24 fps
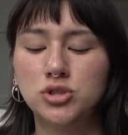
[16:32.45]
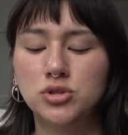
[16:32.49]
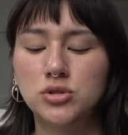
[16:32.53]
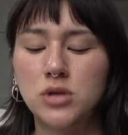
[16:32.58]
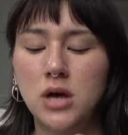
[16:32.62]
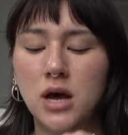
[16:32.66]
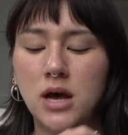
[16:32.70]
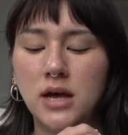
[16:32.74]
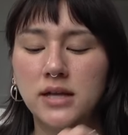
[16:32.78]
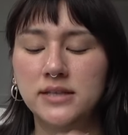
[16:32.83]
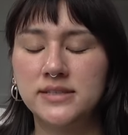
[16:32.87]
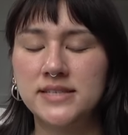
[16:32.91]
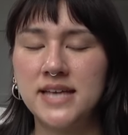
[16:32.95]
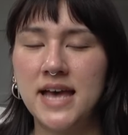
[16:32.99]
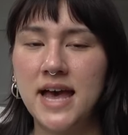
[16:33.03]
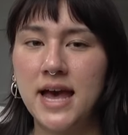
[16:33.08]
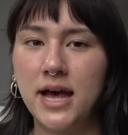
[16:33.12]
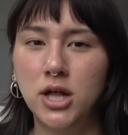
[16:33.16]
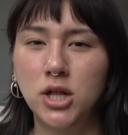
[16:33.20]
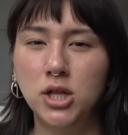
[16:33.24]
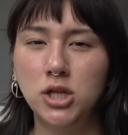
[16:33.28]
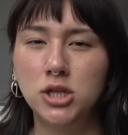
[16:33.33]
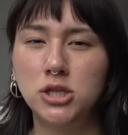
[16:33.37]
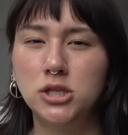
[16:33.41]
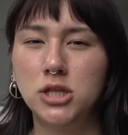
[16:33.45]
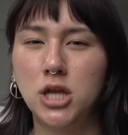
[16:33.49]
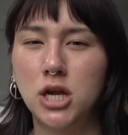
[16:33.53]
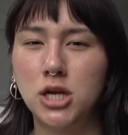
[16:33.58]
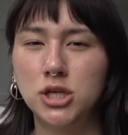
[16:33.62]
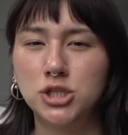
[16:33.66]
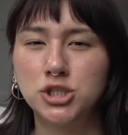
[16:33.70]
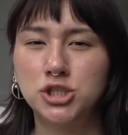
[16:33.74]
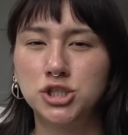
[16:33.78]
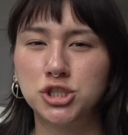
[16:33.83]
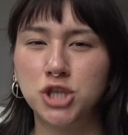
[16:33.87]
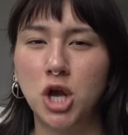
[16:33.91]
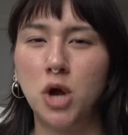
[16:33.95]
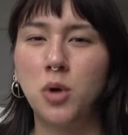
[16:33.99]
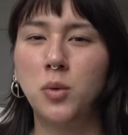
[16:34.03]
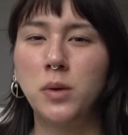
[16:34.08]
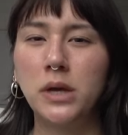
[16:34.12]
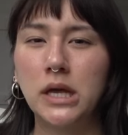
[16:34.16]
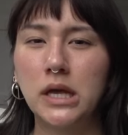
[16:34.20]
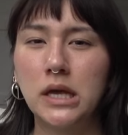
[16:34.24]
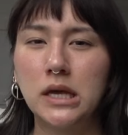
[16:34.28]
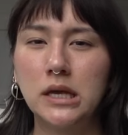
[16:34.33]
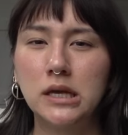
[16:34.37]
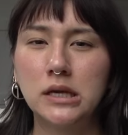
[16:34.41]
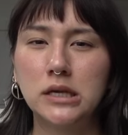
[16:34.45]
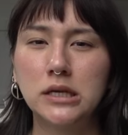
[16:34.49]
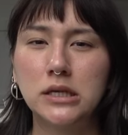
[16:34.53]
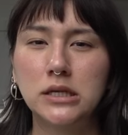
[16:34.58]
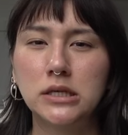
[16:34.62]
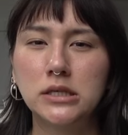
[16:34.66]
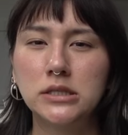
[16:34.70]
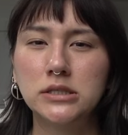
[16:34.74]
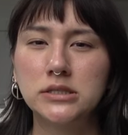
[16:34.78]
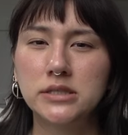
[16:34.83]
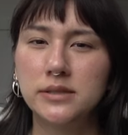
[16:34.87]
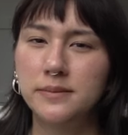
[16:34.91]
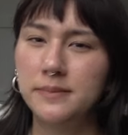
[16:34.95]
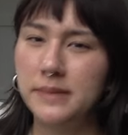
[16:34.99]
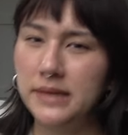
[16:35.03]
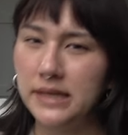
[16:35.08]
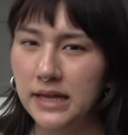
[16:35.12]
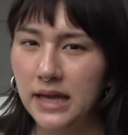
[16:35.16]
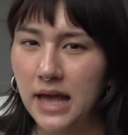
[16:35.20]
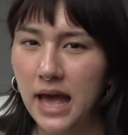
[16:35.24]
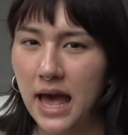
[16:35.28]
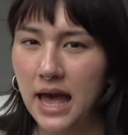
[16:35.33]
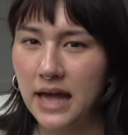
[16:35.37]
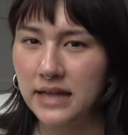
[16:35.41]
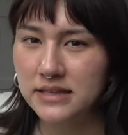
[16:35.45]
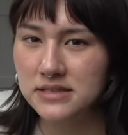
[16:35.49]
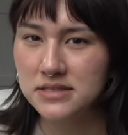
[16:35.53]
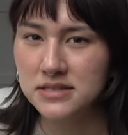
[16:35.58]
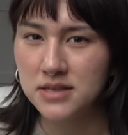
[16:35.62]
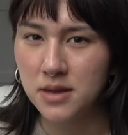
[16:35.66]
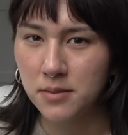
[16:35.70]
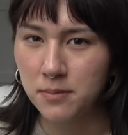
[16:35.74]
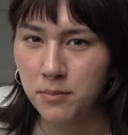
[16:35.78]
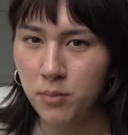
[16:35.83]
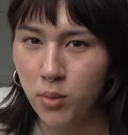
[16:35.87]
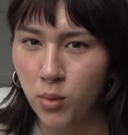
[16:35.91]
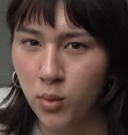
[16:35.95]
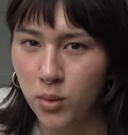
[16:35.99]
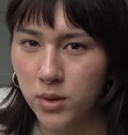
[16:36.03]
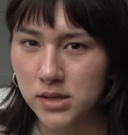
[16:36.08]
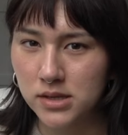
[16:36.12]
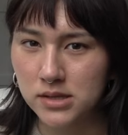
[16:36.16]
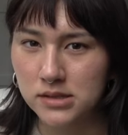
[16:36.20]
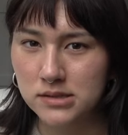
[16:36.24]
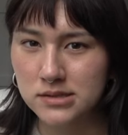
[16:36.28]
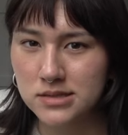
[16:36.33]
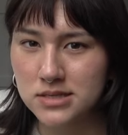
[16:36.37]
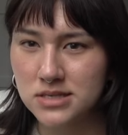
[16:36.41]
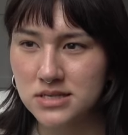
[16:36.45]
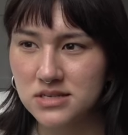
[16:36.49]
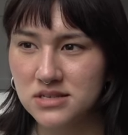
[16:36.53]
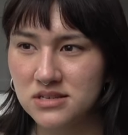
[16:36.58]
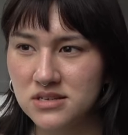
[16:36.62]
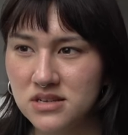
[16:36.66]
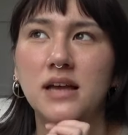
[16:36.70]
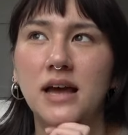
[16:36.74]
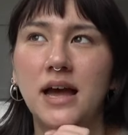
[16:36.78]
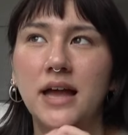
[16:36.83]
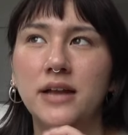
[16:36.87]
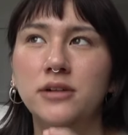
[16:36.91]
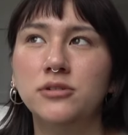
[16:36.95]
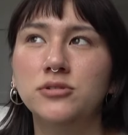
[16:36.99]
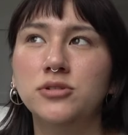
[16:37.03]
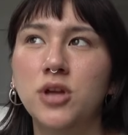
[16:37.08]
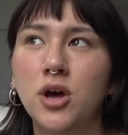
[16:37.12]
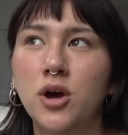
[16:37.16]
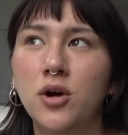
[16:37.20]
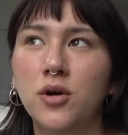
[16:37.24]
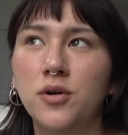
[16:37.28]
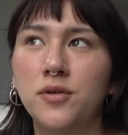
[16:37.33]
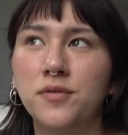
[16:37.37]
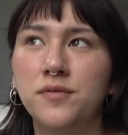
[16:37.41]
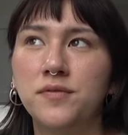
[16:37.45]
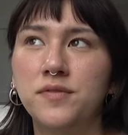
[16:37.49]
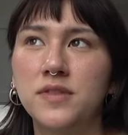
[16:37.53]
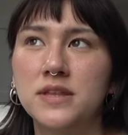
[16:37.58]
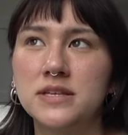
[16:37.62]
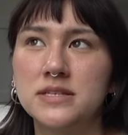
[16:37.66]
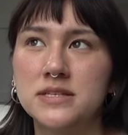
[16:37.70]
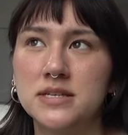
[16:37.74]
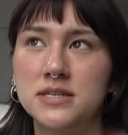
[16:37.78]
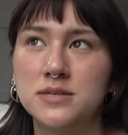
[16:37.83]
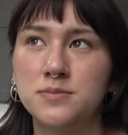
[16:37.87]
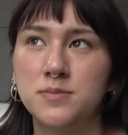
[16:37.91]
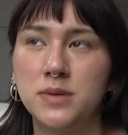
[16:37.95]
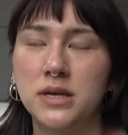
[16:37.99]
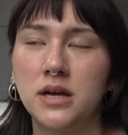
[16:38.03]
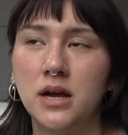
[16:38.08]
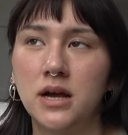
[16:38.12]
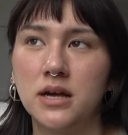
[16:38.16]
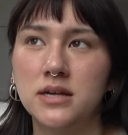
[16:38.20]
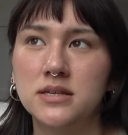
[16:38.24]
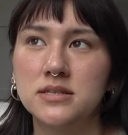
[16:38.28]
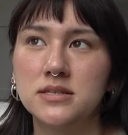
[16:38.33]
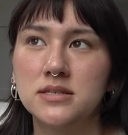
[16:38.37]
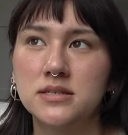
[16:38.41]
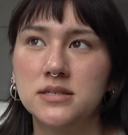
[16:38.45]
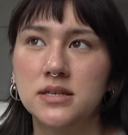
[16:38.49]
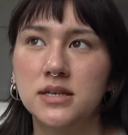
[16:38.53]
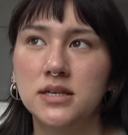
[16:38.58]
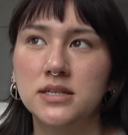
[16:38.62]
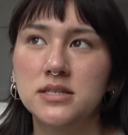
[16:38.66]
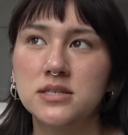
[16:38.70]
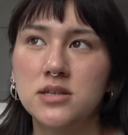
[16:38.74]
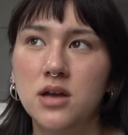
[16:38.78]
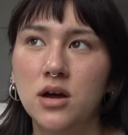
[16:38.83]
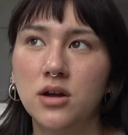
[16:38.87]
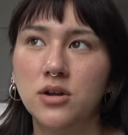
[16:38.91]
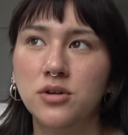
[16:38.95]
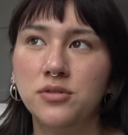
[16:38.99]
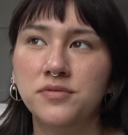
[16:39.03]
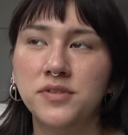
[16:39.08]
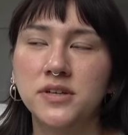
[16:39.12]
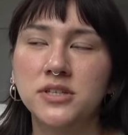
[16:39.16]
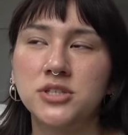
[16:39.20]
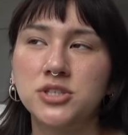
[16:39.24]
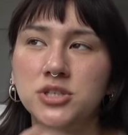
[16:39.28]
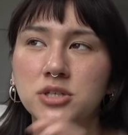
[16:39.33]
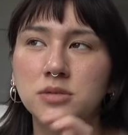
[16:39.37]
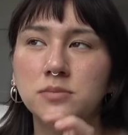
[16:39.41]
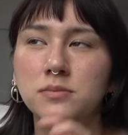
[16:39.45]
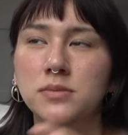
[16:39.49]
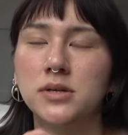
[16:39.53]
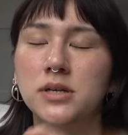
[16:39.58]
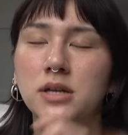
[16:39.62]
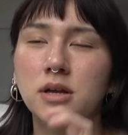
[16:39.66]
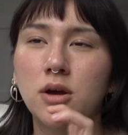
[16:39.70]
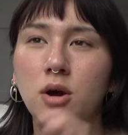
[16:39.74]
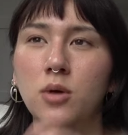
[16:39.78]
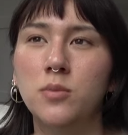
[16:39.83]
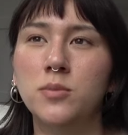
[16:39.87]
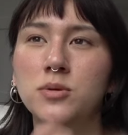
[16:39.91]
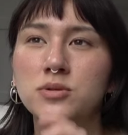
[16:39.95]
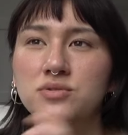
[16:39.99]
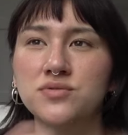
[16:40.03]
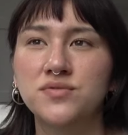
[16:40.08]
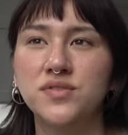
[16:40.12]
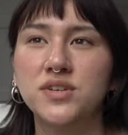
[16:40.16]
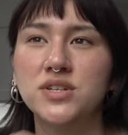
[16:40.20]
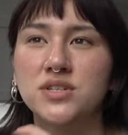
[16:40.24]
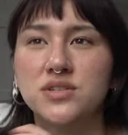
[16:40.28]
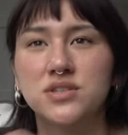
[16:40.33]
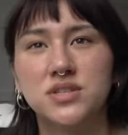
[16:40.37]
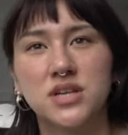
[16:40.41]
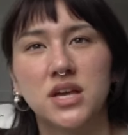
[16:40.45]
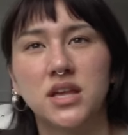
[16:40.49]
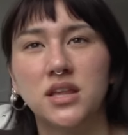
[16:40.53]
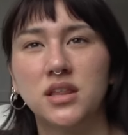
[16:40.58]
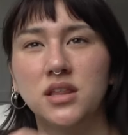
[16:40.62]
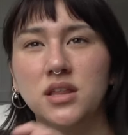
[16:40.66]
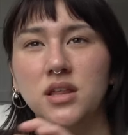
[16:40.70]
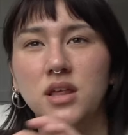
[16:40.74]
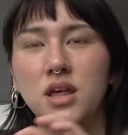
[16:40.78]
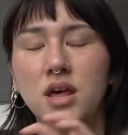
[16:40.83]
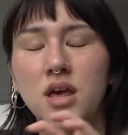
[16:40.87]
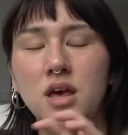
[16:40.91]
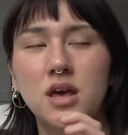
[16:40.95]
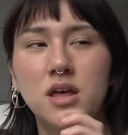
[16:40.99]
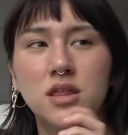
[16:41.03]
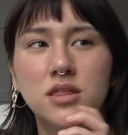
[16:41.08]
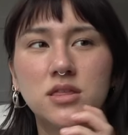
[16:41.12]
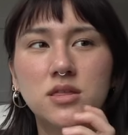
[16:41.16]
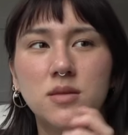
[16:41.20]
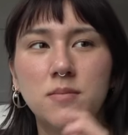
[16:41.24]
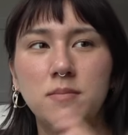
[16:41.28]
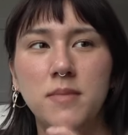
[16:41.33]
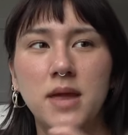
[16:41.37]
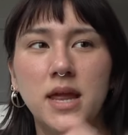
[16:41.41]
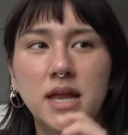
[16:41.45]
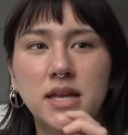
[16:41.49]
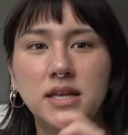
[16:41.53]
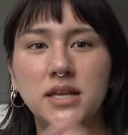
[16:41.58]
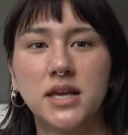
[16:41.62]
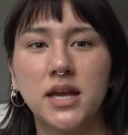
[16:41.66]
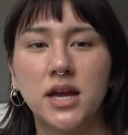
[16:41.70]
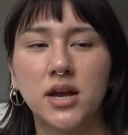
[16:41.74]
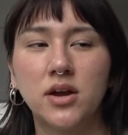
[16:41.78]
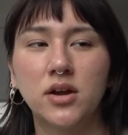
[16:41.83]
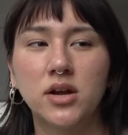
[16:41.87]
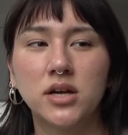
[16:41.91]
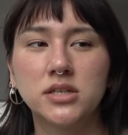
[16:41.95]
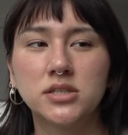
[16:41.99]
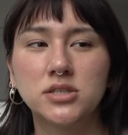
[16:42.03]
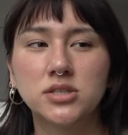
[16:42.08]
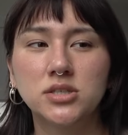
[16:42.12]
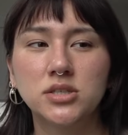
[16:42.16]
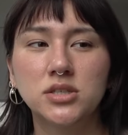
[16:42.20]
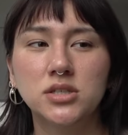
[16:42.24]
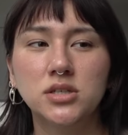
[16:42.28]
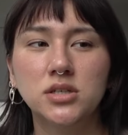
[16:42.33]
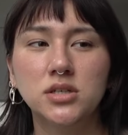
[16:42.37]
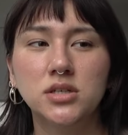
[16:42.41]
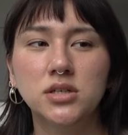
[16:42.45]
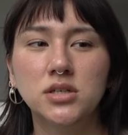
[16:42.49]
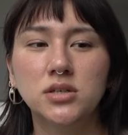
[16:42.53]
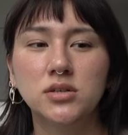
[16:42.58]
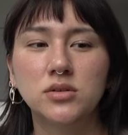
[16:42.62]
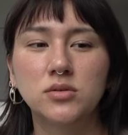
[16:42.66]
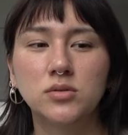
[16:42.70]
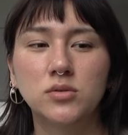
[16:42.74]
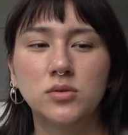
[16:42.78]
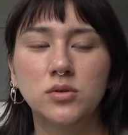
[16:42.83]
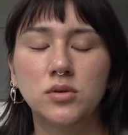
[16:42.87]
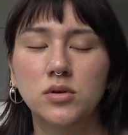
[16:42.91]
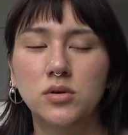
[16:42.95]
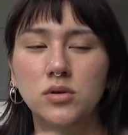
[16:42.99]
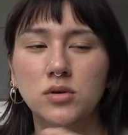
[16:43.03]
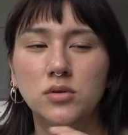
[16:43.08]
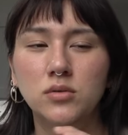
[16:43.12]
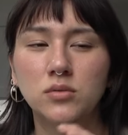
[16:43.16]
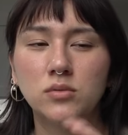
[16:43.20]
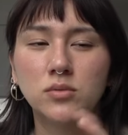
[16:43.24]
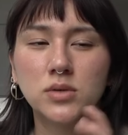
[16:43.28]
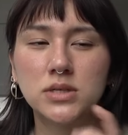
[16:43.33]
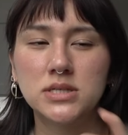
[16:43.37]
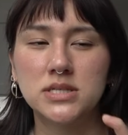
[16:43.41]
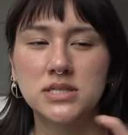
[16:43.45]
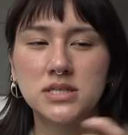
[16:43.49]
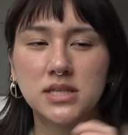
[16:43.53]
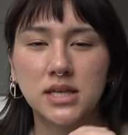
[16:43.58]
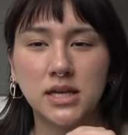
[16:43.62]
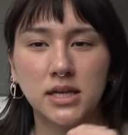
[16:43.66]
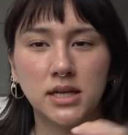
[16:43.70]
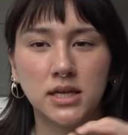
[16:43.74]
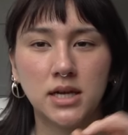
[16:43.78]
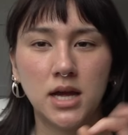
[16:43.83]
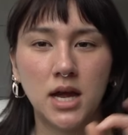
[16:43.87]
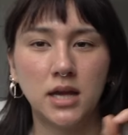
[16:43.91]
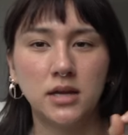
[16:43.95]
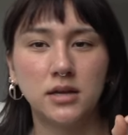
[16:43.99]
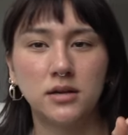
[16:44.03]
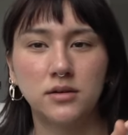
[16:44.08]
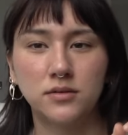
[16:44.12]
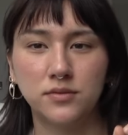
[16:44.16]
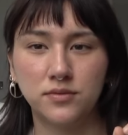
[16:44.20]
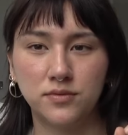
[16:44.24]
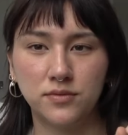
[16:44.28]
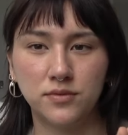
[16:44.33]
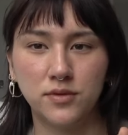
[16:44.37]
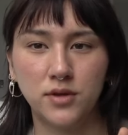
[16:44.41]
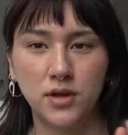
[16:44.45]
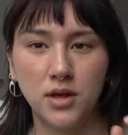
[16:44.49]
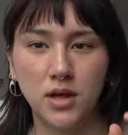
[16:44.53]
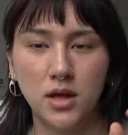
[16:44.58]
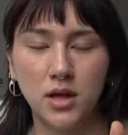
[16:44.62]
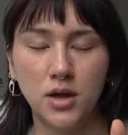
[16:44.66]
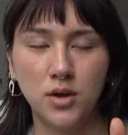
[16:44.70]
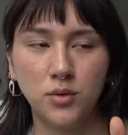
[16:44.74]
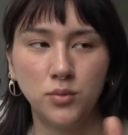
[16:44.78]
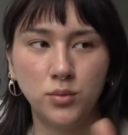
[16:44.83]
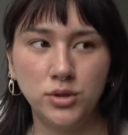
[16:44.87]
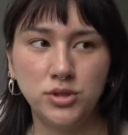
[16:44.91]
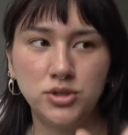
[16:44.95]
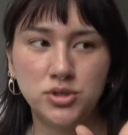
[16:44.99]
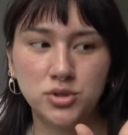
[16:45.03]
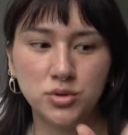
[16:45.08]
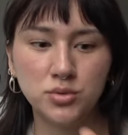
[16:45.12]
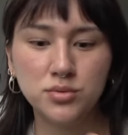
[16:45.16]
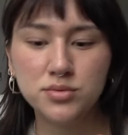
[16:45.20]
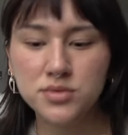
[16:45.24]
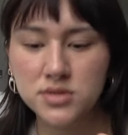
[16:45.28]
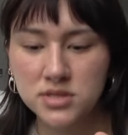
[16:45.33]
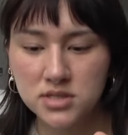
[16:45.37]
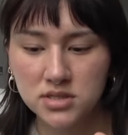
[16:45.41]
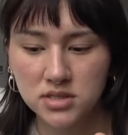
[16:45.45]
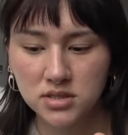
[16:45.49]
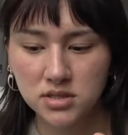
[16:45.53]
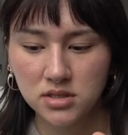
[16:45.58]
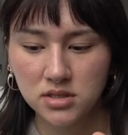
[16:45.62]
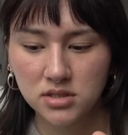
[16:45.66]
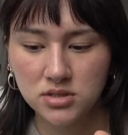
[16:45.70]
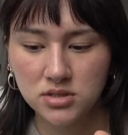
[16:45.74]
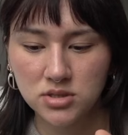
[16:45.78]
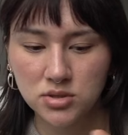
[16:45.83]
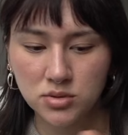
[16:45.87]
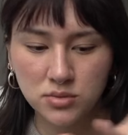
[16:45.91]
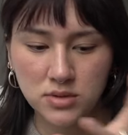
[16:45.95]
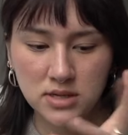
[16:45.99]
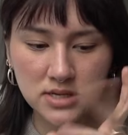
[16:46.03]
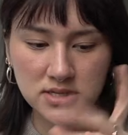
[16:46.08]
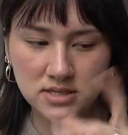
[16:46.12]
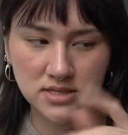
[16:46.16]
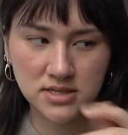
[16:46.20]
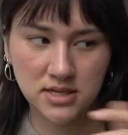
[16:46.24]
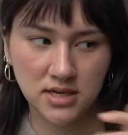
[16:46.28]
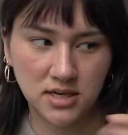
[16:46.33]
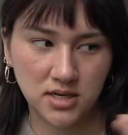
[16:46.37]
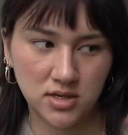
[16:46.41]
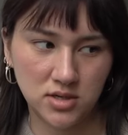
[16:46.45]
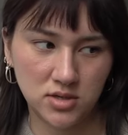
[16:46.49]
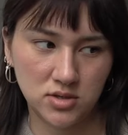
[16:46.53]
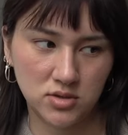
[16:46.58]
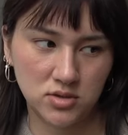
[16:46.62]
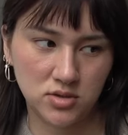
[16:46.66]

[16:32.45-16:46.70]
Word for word: uh, tell, not showy to me at some points. I don't know if this is because it's autofiction, but it almost feels like the main character was like kind of reduced to this like